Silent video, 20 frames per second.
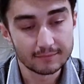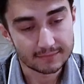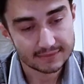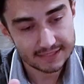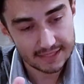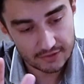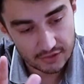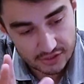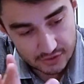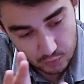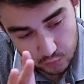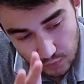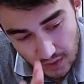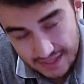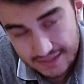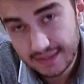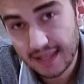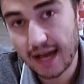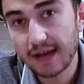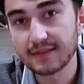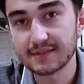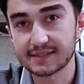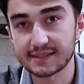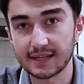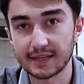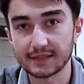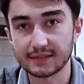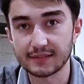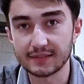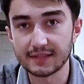There is one
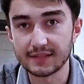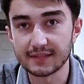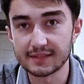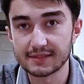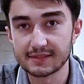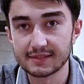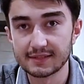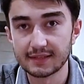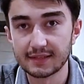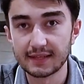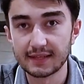downside to this.